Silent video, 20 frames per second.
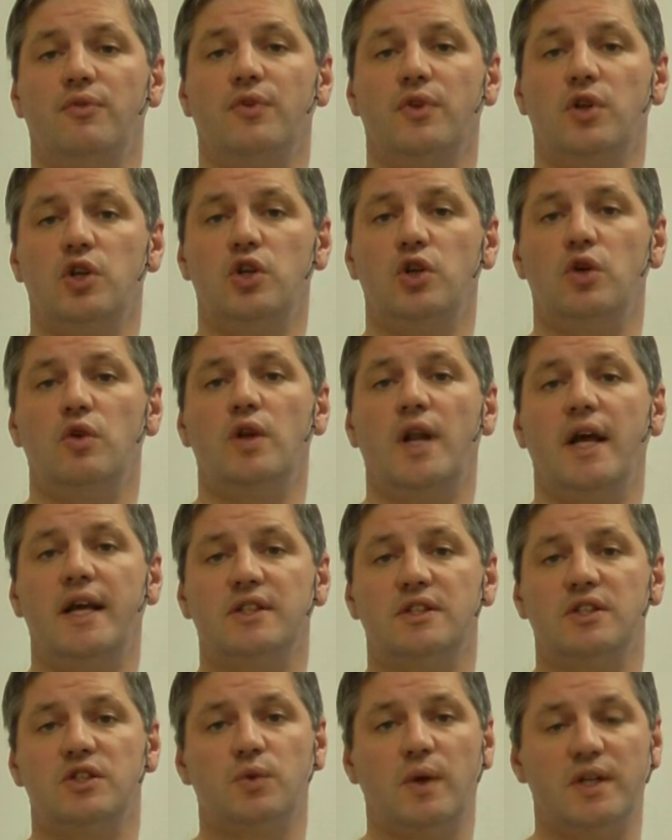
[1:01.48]
for the new
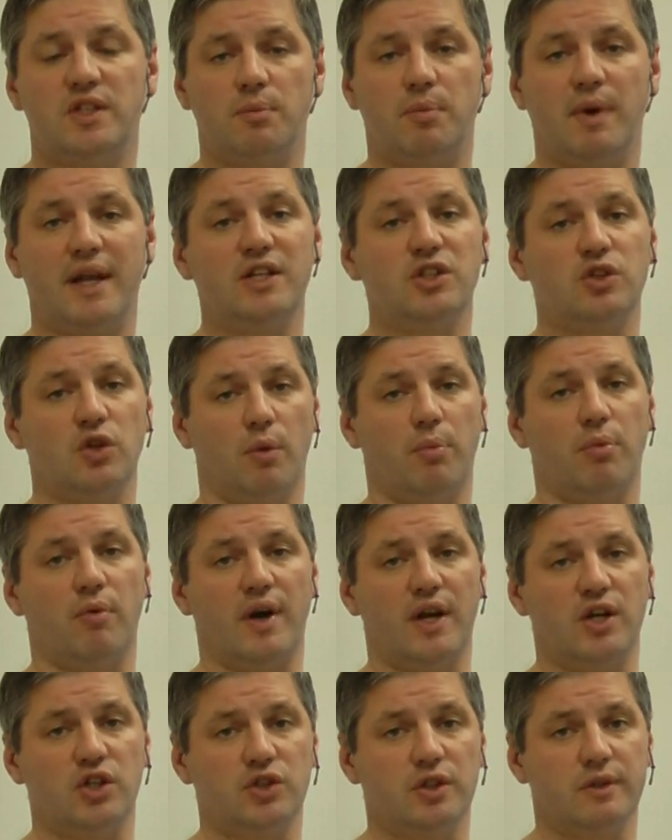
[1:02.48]
laser sweat ablation
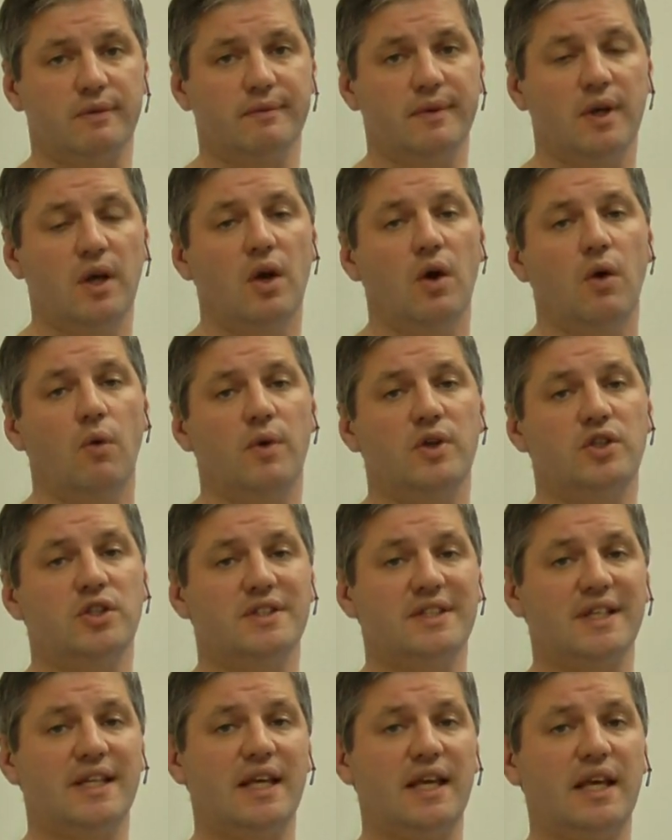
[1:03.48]
operation, which
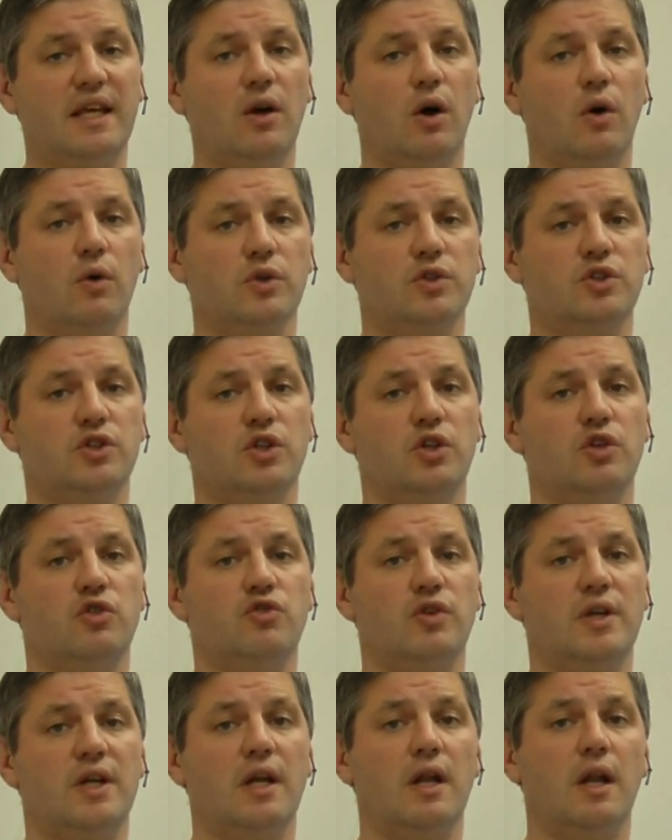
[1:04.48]
is a keyhole
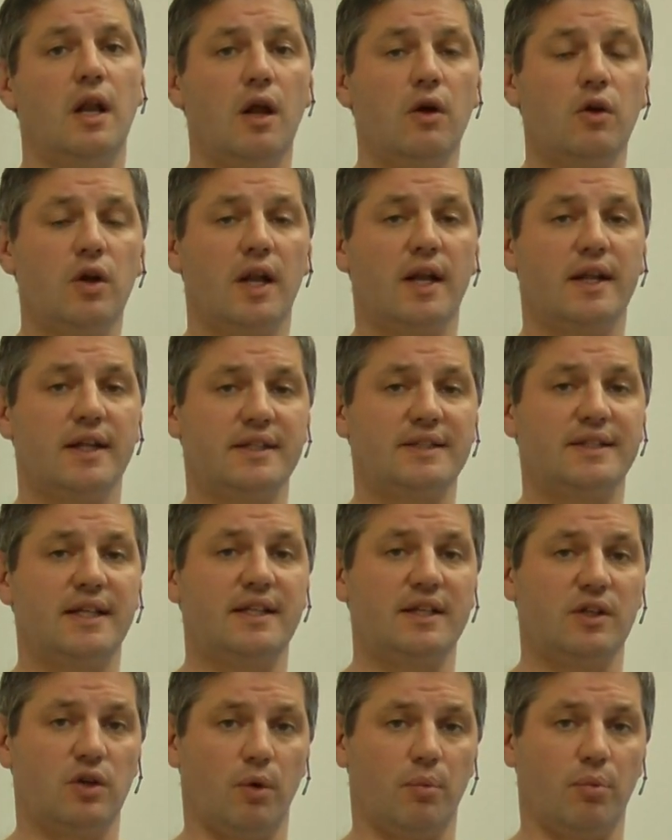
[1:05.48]
surgery local
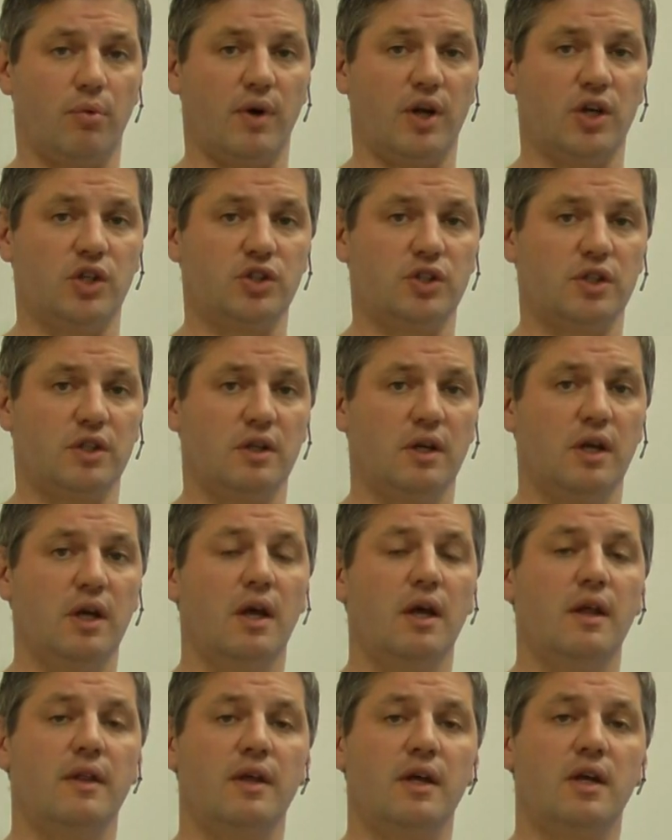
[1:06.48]
anaesthetic
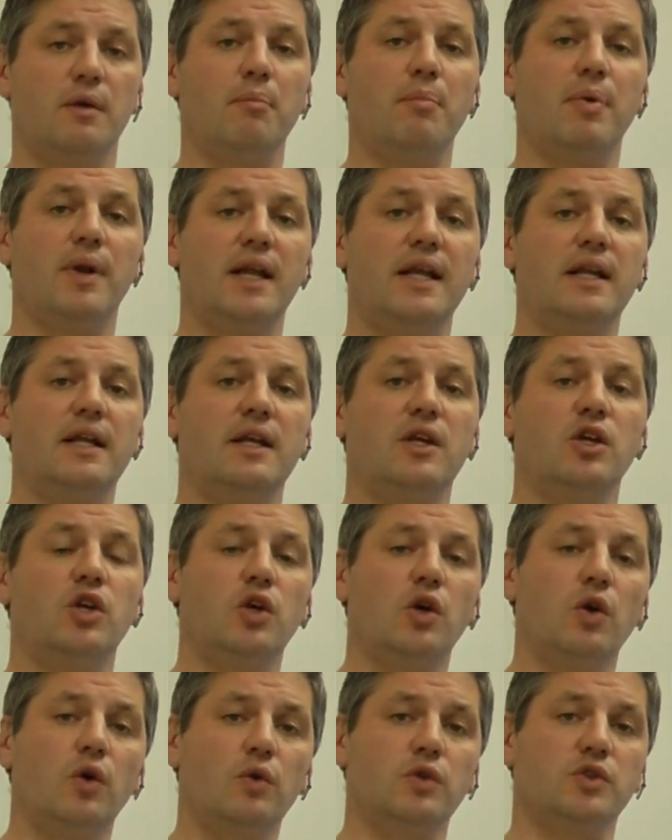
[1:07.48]
operation that completely
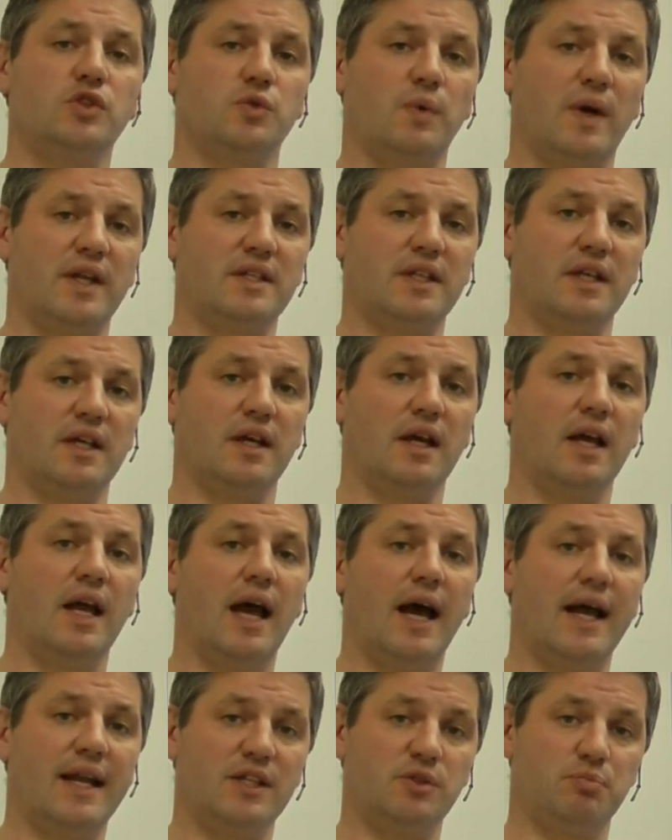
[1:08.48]
cures sweating
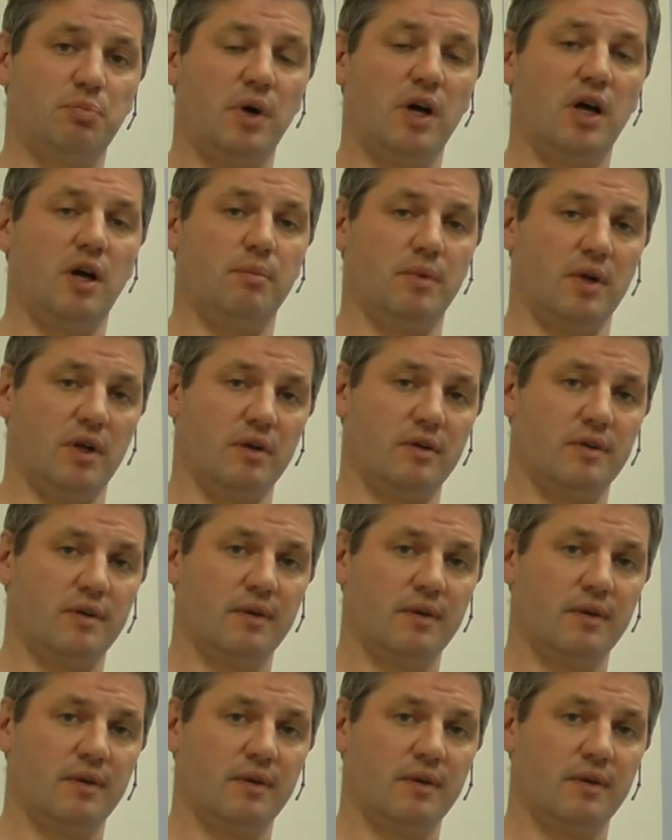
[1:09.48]
and is permanent.